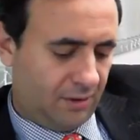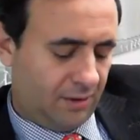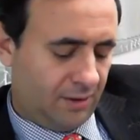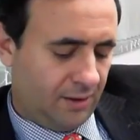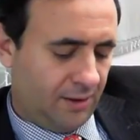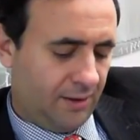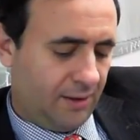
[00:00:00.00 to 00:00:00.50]

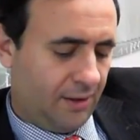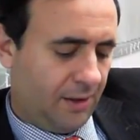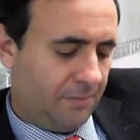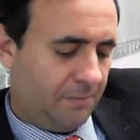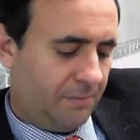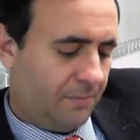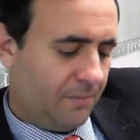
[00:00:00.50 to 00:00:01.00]

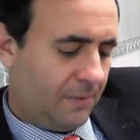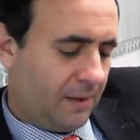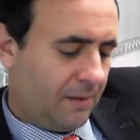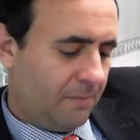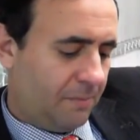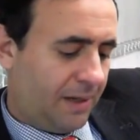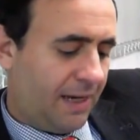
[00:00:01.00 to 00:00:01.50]
But
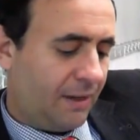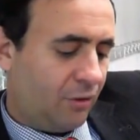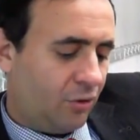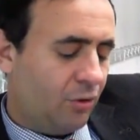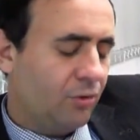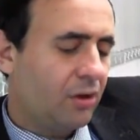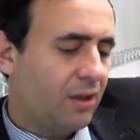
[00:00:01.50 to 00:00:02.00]
I
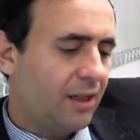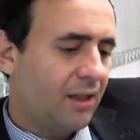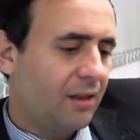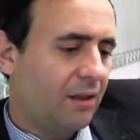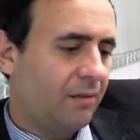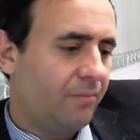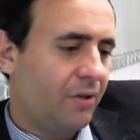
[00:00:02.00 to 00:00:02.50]
do think
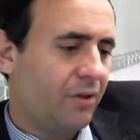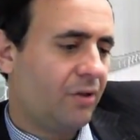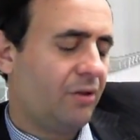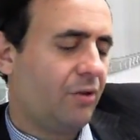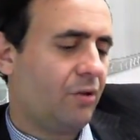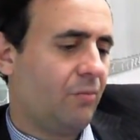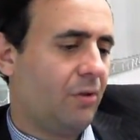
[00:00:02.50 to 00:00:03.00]
their
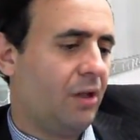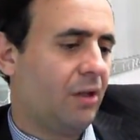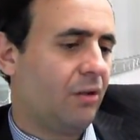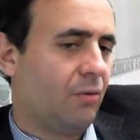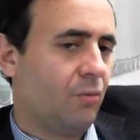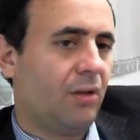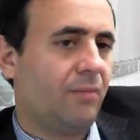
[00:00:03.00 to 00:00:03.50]
business
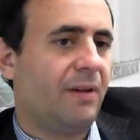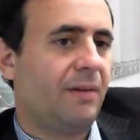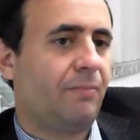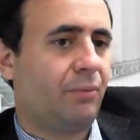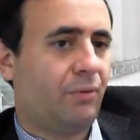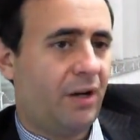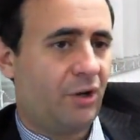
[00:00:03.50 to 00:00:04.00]
model will be
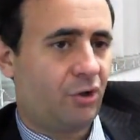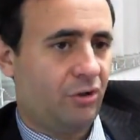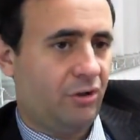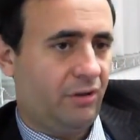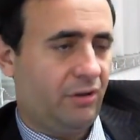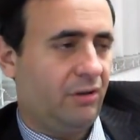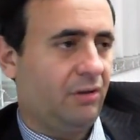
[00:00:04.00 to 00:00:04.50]

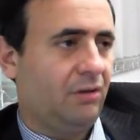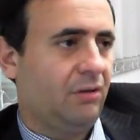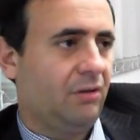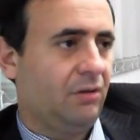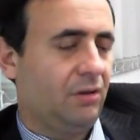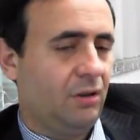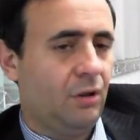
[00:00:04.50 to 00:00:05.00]
pressured
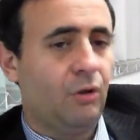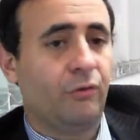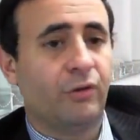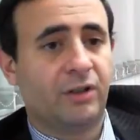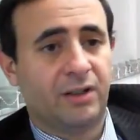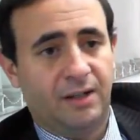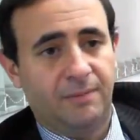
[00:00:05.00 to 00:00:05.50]

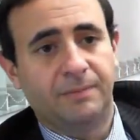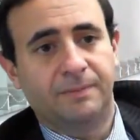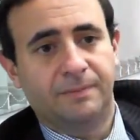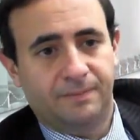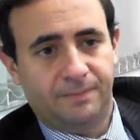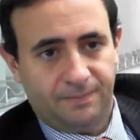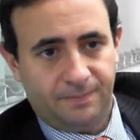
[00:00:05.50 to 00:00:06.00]
over time.
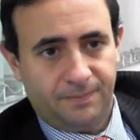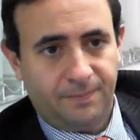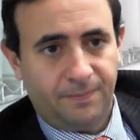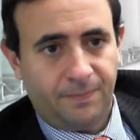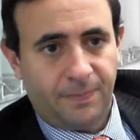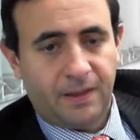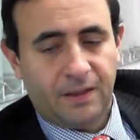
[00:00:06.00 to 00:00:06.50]

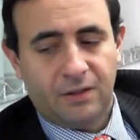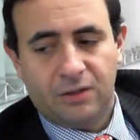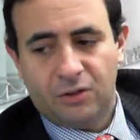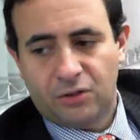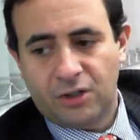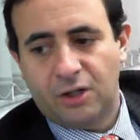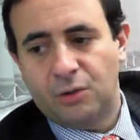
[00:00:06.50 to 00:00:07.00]

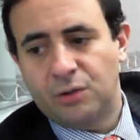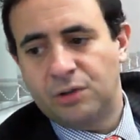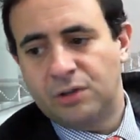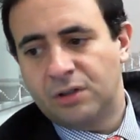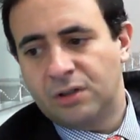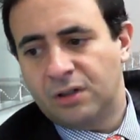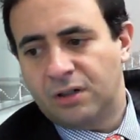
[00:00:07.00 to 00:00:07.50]
So
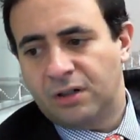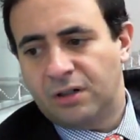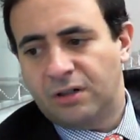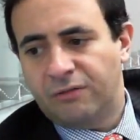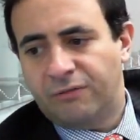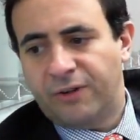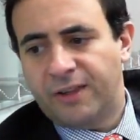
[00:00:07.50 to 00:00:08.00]

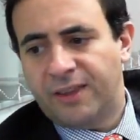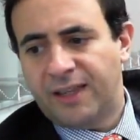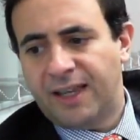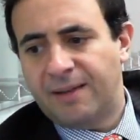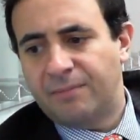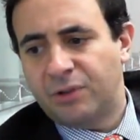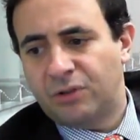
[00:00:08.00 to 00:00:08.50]
for
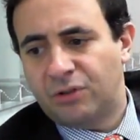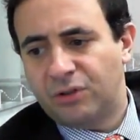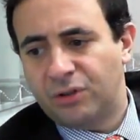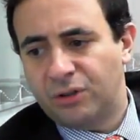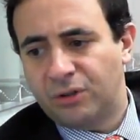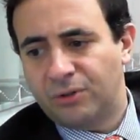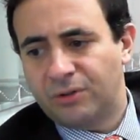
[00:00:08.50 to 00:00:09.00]
them
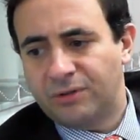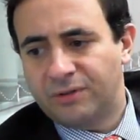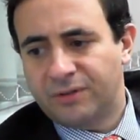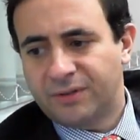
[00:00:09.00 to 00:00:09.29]
to,